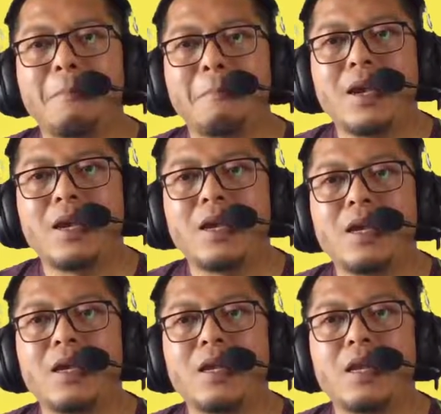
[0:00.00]

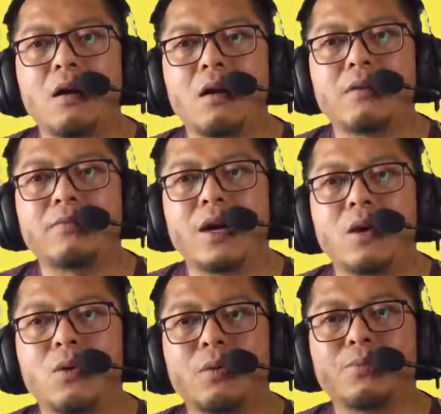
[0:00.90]
made of
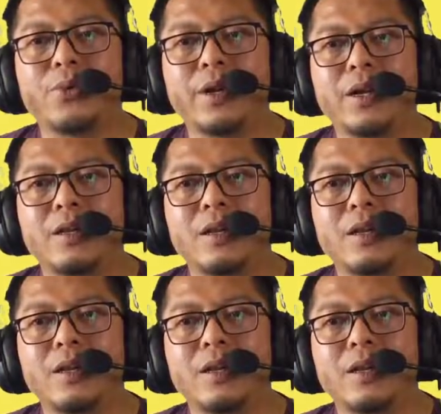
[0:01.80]
our brain,